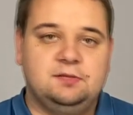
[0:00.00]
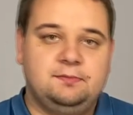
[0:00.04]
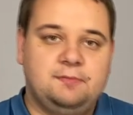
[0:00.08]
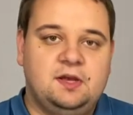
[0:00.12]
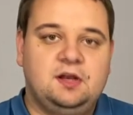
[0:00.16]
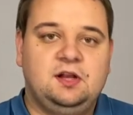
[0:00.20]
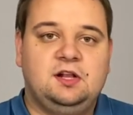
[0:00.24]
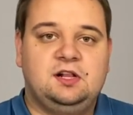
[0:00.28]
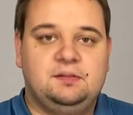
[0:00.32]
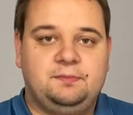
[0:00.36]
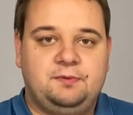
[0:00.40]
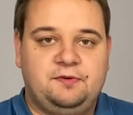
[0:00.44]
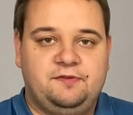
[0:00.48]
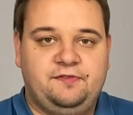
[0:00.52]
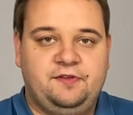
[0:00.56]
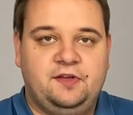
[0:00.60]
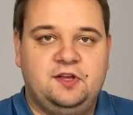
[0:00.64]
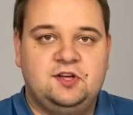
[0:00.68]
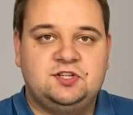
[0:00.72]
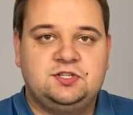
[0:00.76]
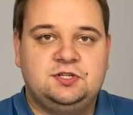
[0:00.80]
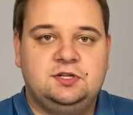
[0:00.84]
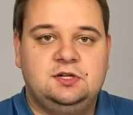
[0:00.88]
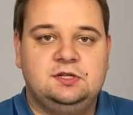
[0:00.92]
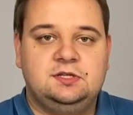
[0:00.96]
medical
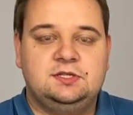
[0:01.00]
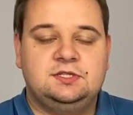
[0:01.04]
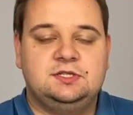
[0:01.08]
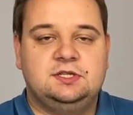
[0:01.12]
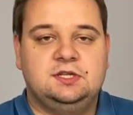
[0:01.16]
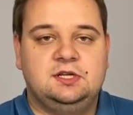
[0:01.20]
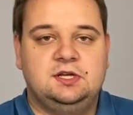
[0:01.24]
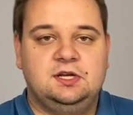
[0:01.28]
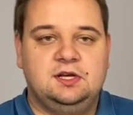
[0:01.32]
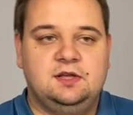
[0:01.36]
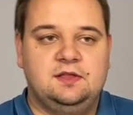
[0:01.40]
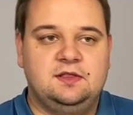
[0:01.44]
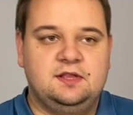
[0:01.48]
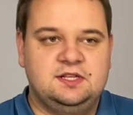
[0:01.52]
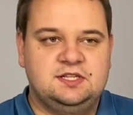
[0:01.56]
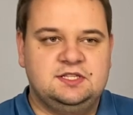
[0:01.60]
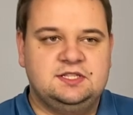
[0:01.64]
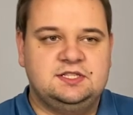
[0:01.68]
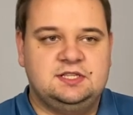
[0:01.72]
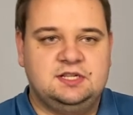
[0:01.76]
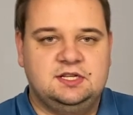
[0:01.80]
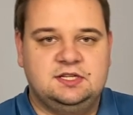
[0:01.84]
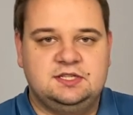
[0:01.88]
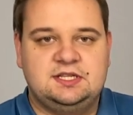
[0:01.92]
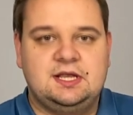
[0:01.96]
professionals.
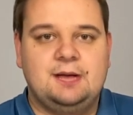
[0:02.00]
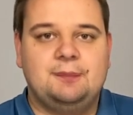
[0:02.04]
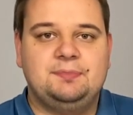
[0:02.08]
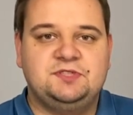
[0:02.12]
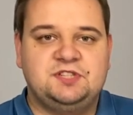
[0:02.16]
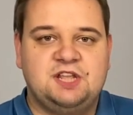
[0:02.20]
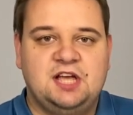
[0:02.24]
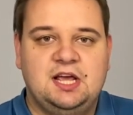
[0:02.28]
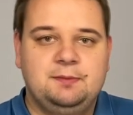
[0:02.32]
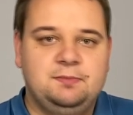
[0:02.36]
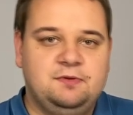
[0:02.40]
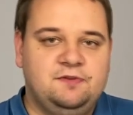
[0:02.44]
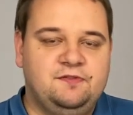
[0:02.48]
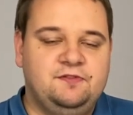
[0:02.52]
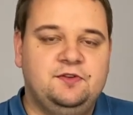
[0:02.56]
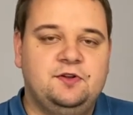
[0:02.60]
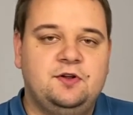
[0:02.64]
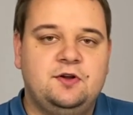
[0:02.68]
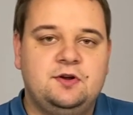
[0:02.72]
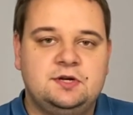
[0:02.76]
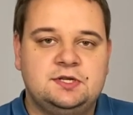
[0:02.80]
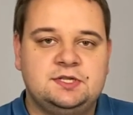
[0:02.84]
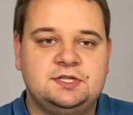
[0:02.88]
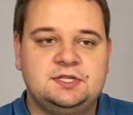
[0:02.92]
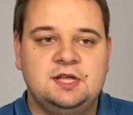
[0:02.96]
It's a subtype of
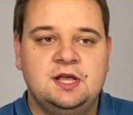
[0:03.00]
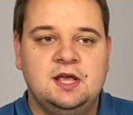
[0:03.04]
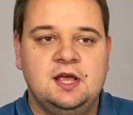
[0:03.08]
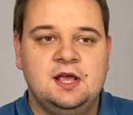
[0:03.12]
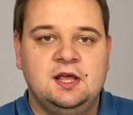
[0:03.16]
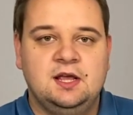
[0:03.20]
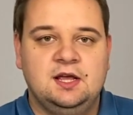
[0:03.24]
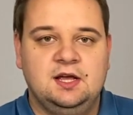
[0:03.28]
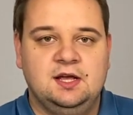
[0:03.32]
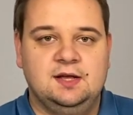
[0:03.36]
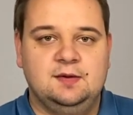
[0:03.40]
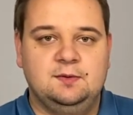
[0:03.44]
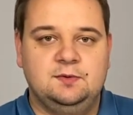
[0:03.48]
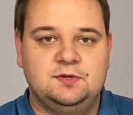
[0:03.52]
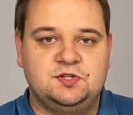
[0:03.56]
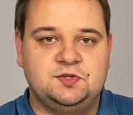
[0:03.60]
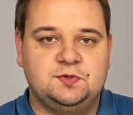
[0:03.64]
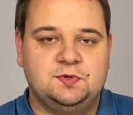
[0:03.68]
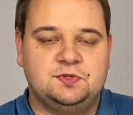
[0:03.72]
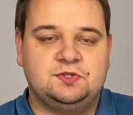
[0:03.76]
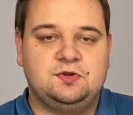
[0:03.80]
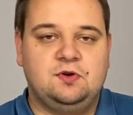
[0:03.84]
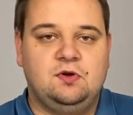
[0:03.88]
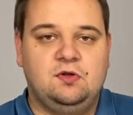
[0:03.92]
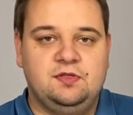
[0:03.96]
nurse which
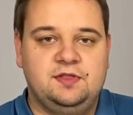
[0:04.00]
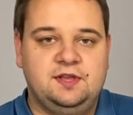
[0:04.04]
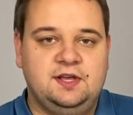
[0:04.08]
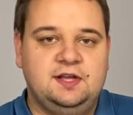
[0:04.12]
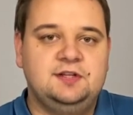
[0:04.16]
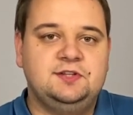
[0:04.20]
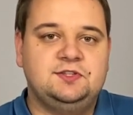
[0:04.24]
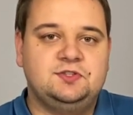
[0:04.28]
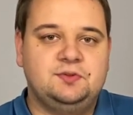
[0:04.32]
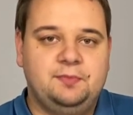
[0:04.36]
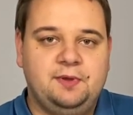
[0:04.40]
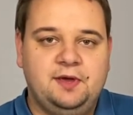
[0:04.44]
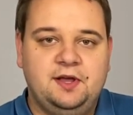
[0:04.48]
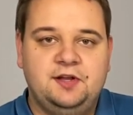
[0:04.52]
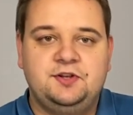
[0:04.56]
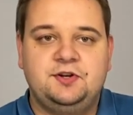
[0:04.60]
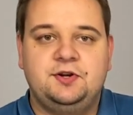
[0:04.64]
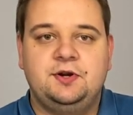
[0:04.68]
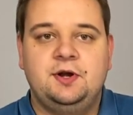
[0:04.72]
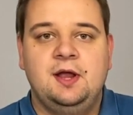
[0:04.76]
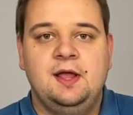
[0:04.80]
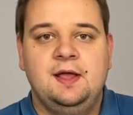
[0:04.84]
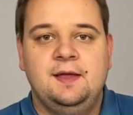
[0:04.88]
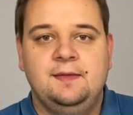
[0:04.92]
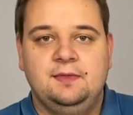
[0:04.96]
was called the
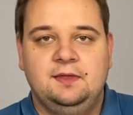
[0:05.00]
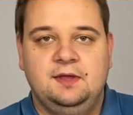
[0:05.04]
intubator.